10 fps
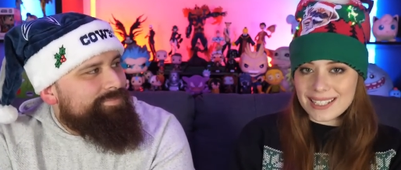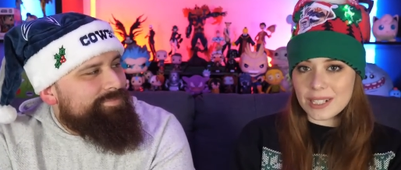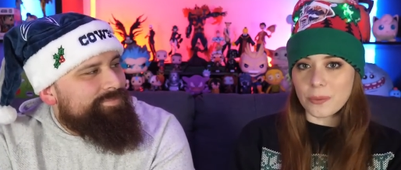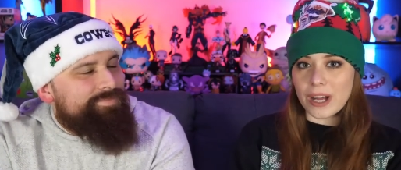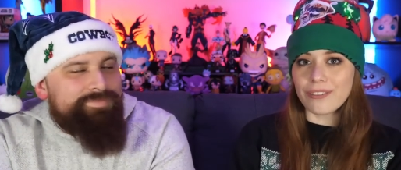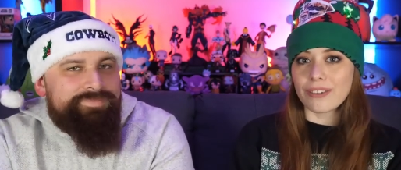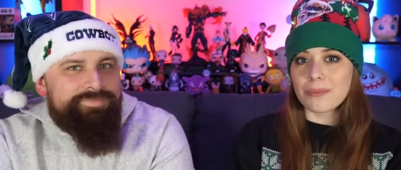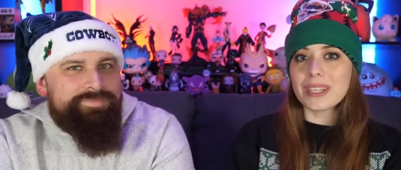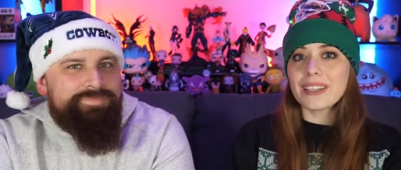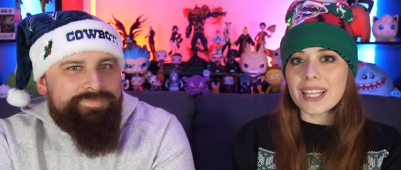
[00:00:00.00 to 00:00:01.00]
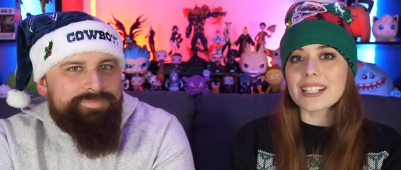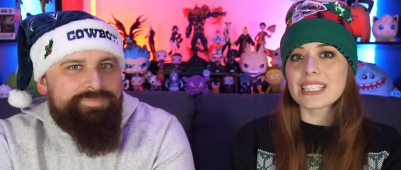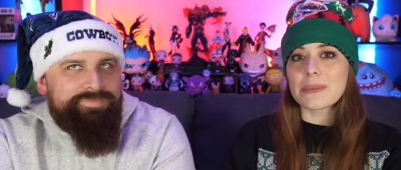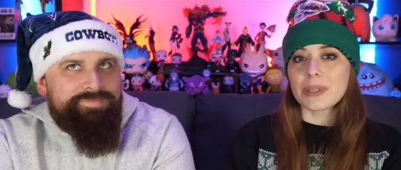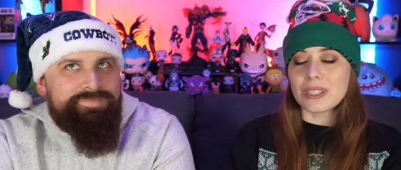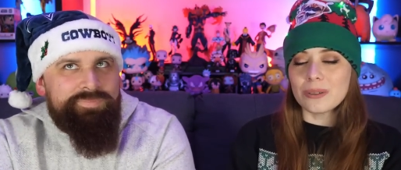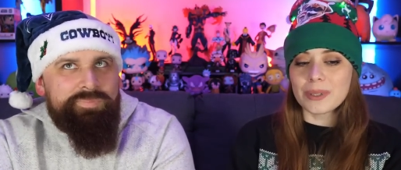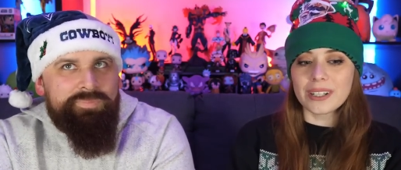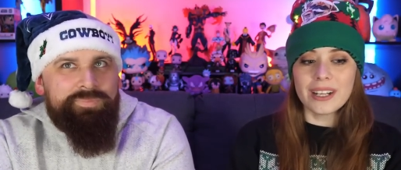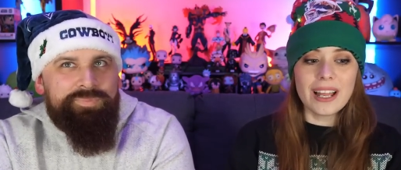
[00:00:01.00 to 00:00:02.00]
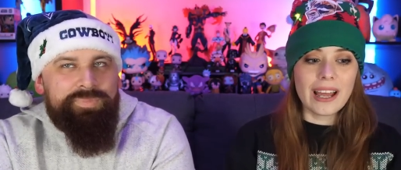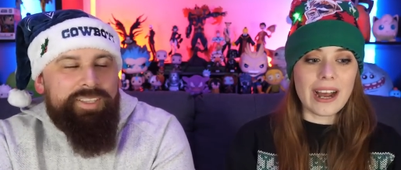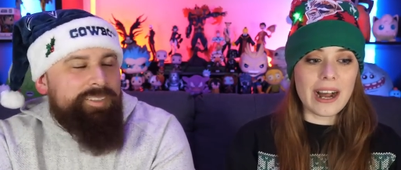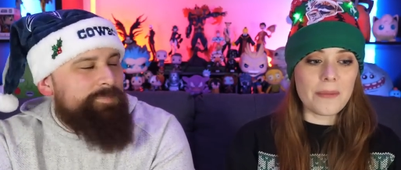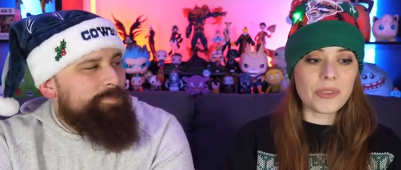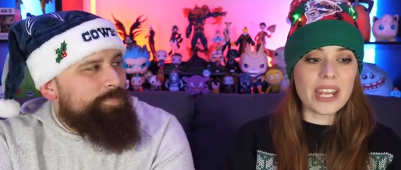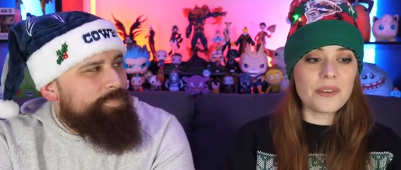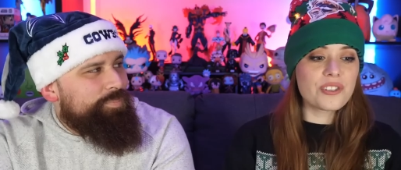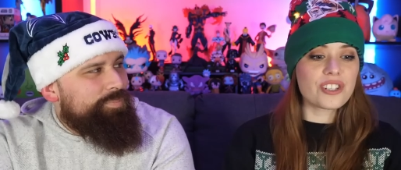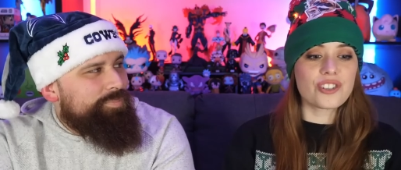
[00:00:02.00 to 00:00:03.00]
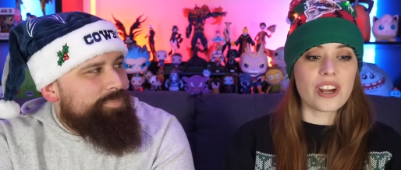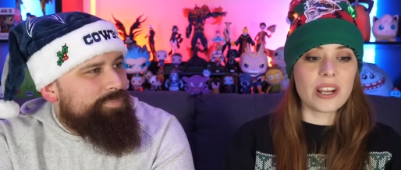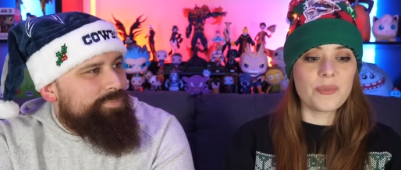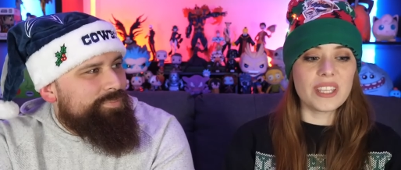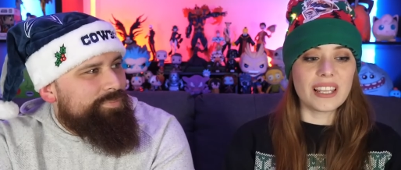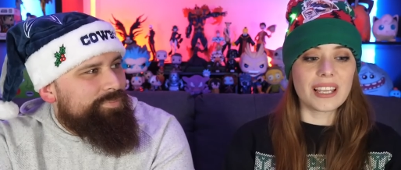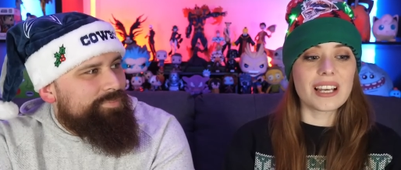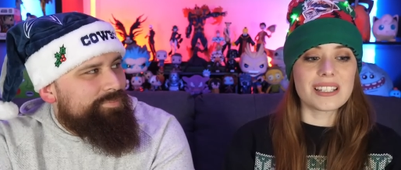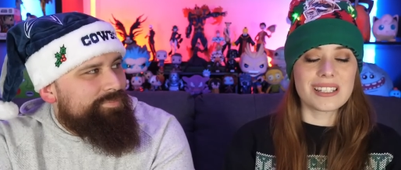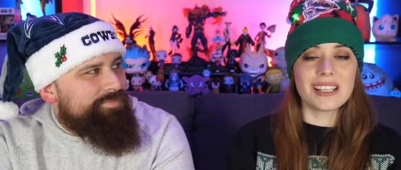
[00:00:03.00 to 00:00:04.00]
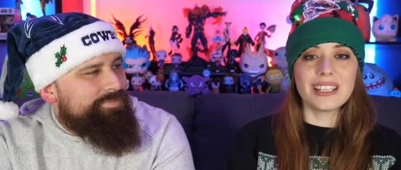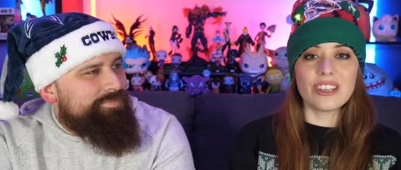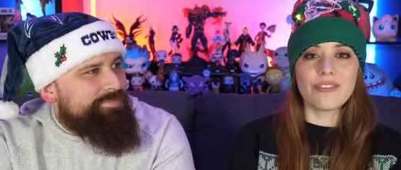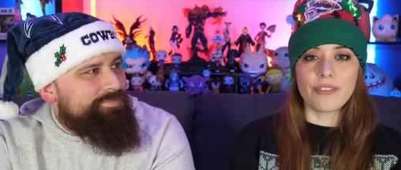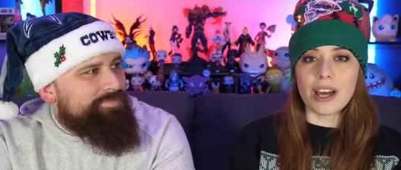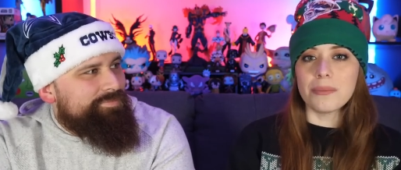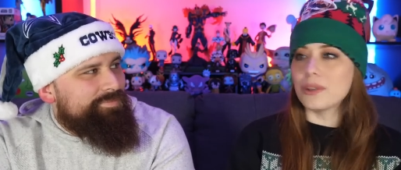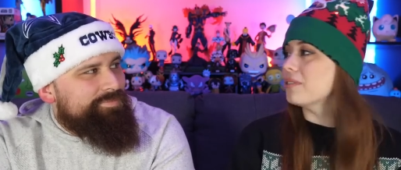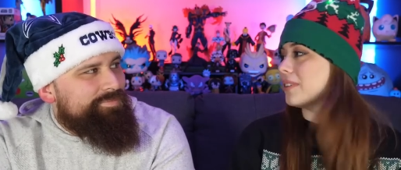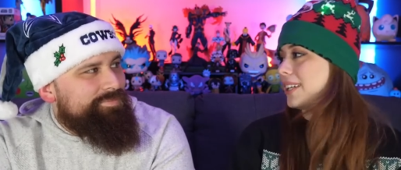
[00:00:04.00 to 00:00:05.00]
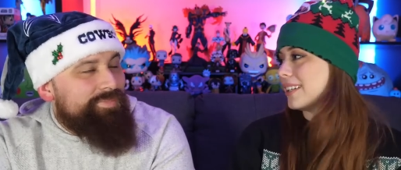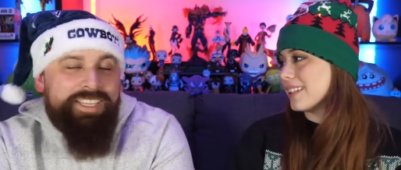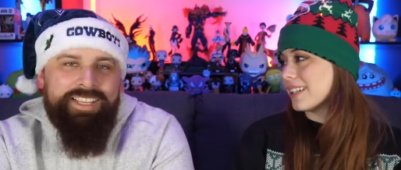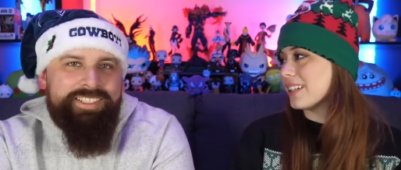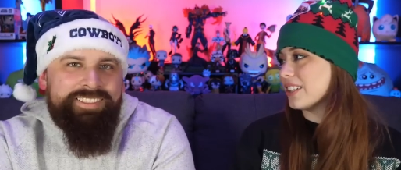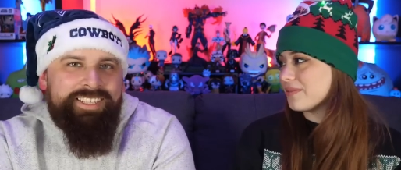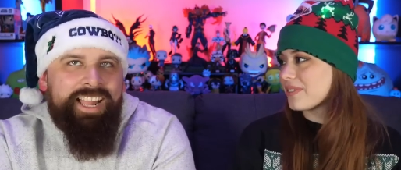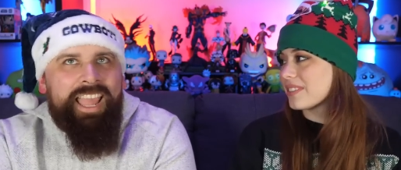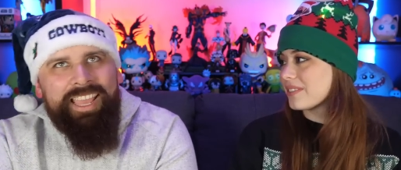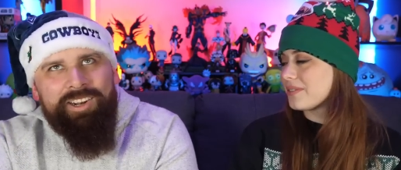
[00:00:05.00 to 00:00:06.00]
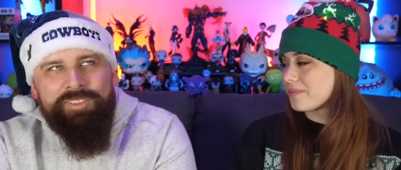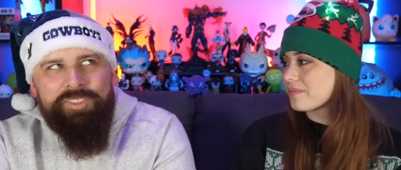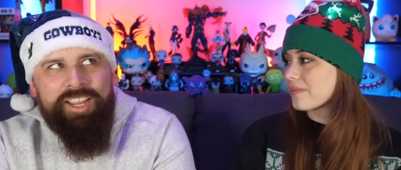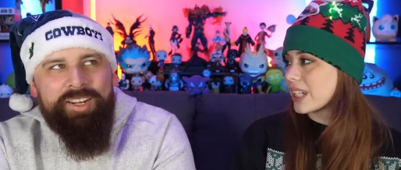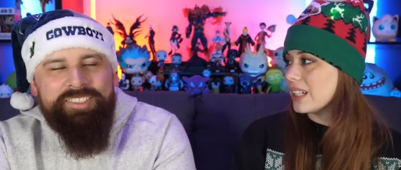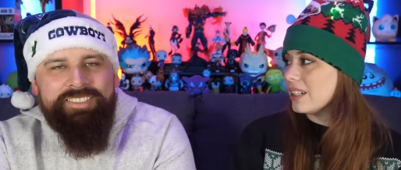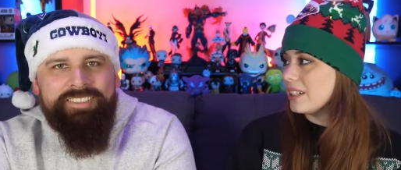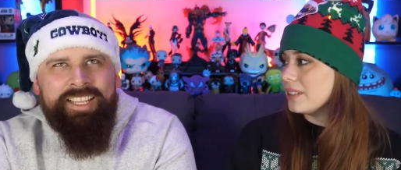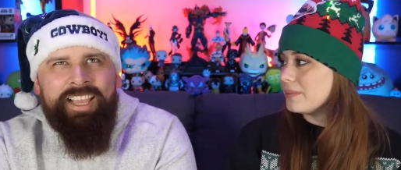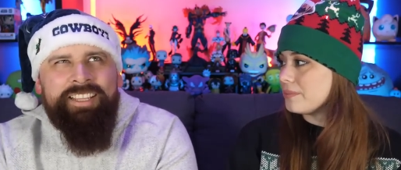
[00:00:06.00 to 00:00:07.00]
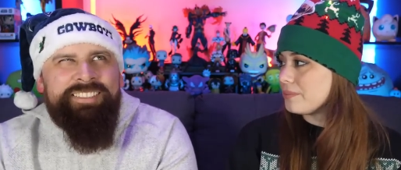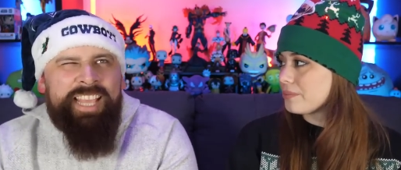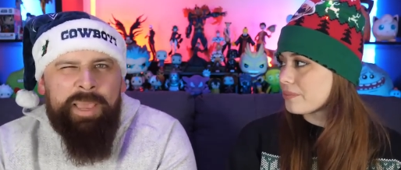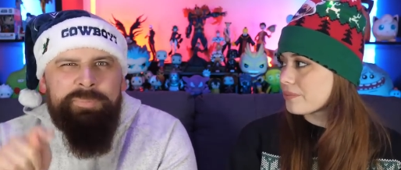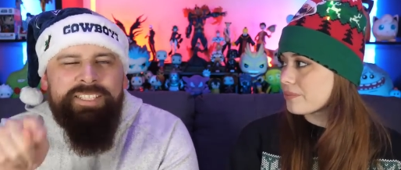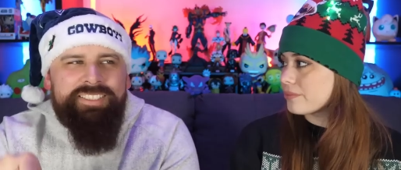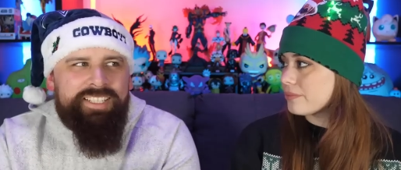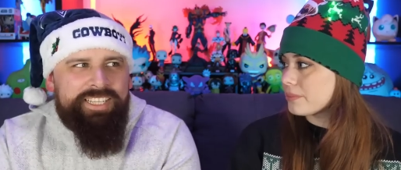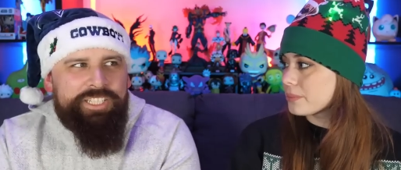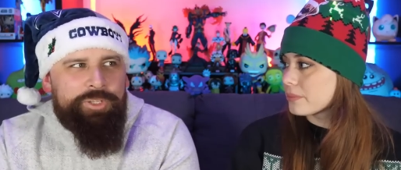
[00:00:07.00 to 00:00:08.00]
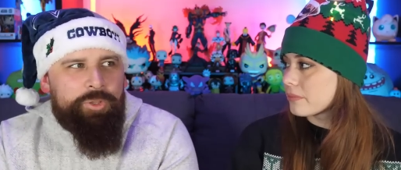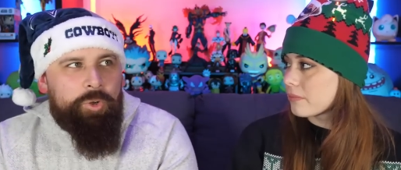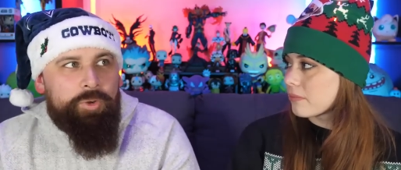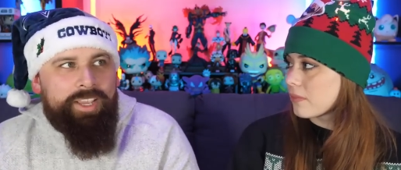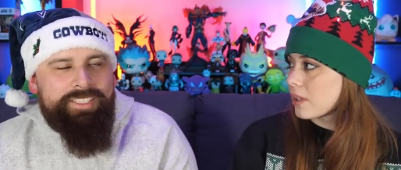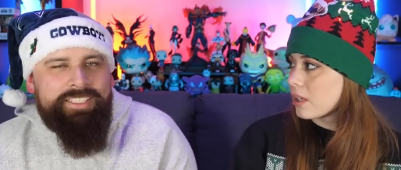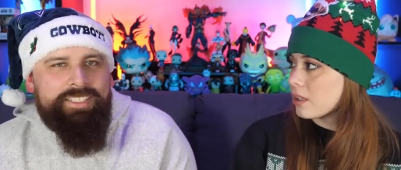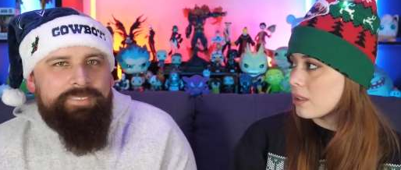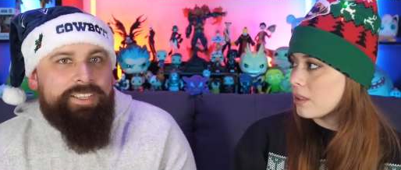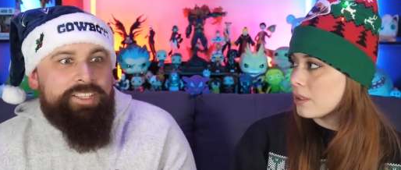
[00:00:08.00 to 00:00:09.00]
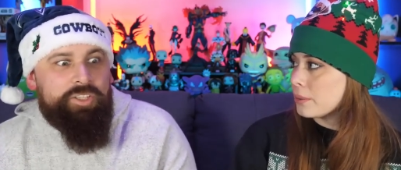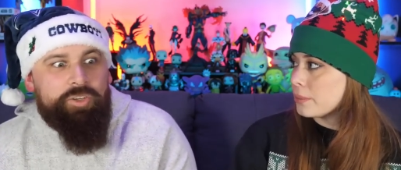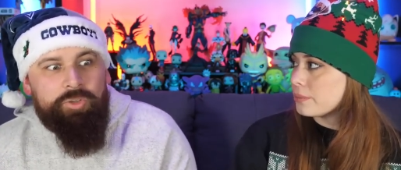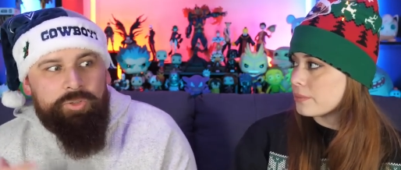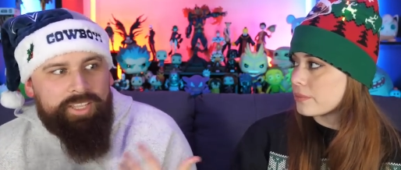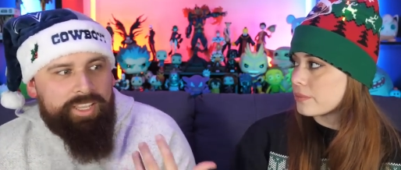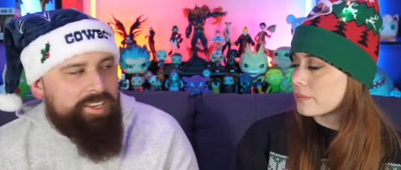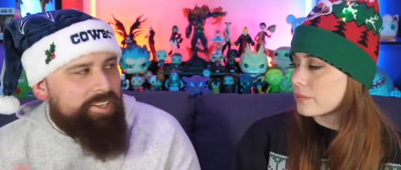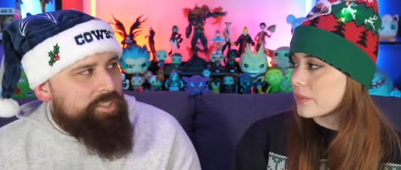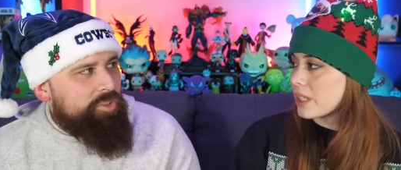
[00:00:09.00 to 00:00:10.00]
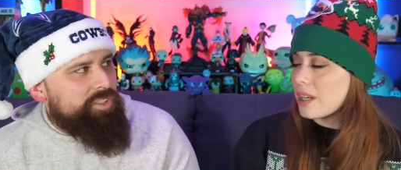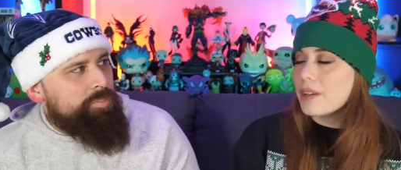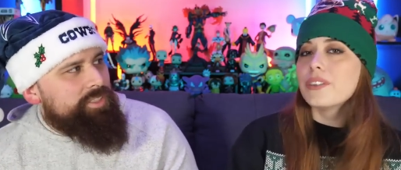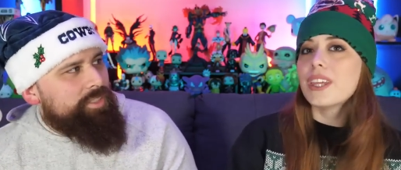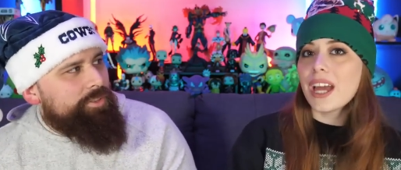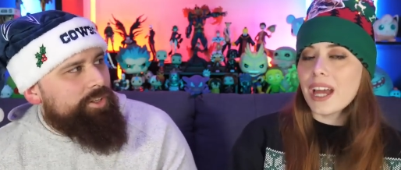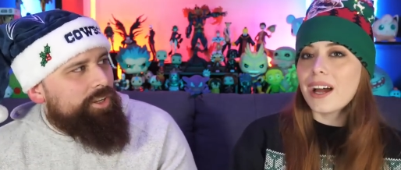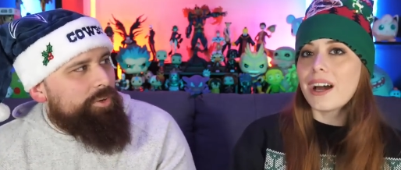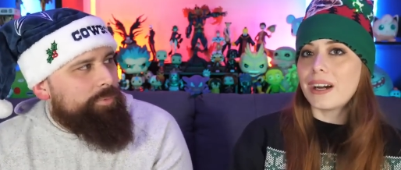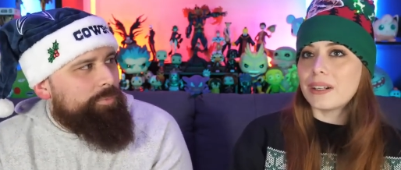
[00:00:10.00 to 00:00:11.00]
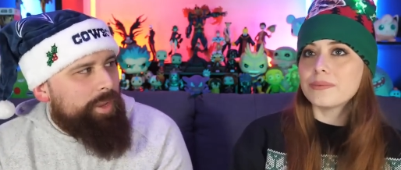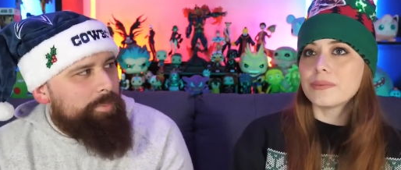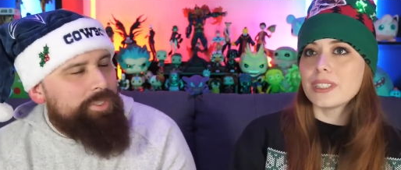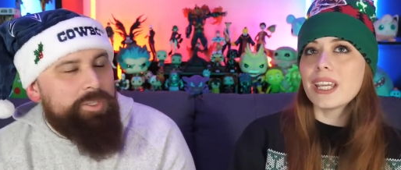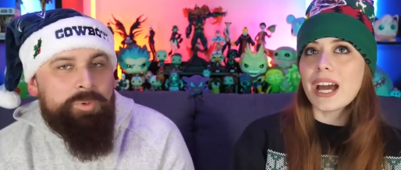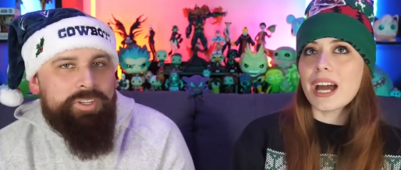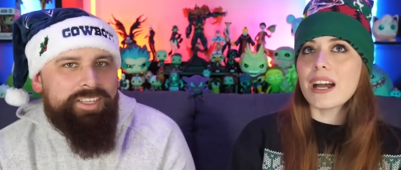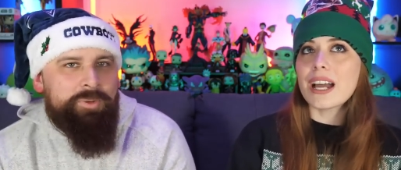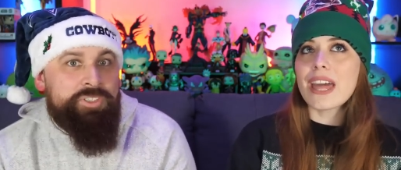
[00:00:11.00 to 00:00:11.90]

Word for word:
Speaker 1: it did well for being that type of humor. Yeah. Um, and it was just trying to be like a silly, fun movie. Yeah. You know?
Speaker 2: And also kind of tapped into like you know the whole idea of like you know oh, the chaotic Christmas yeah. of it all, the family, yeah. and whatnot,